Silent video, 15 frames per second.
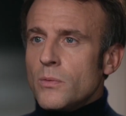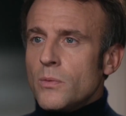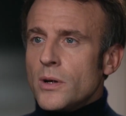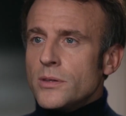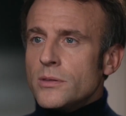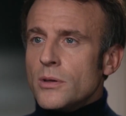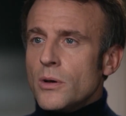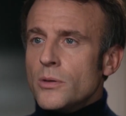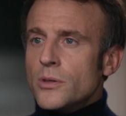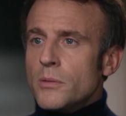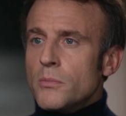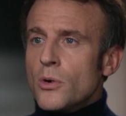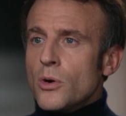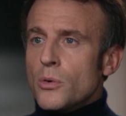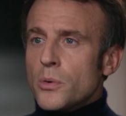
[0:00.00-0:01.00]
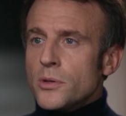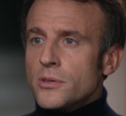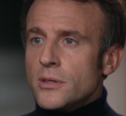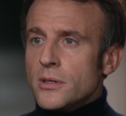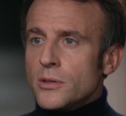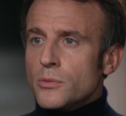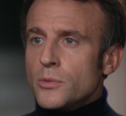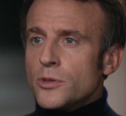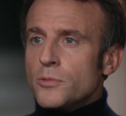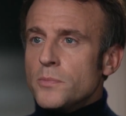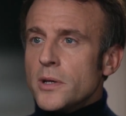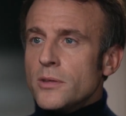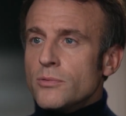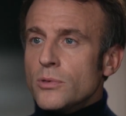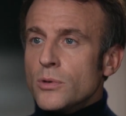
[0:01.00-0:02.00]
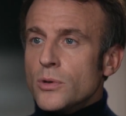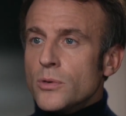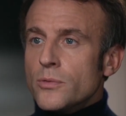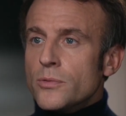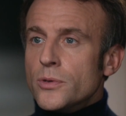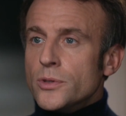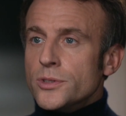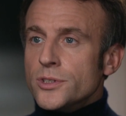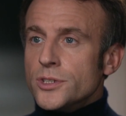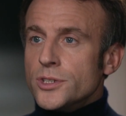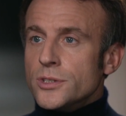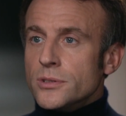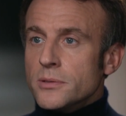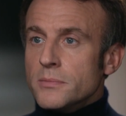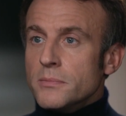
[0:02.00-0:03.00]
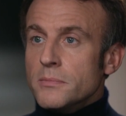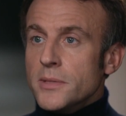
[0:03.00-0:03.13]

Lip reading: what a democratic and respectful conversation